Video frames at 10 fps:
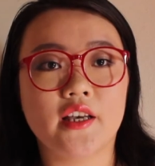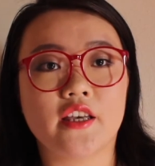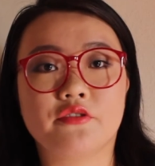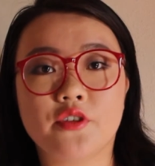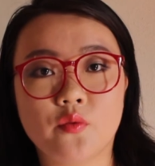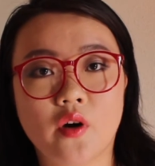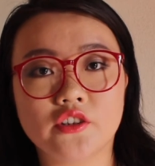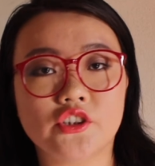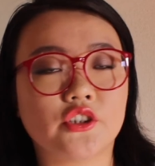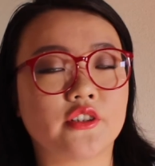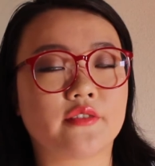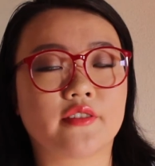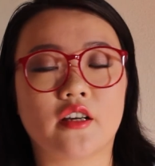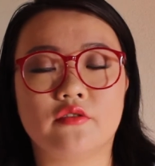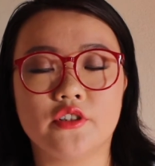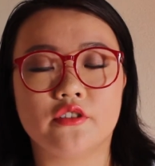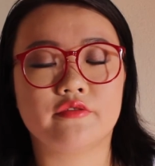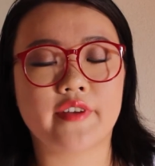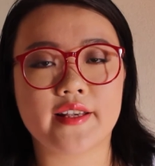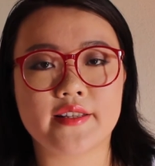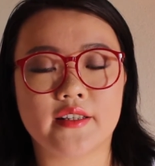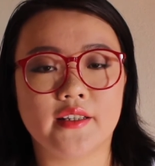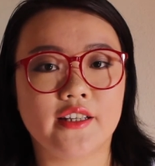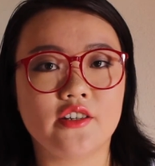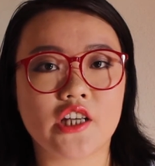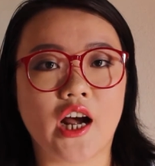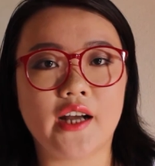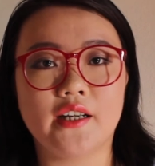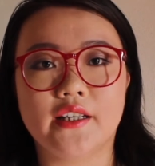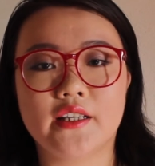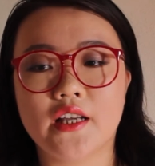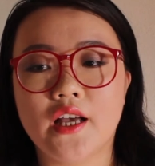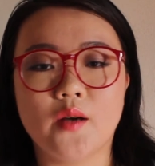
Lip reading: If you want, you could have covered your face entirely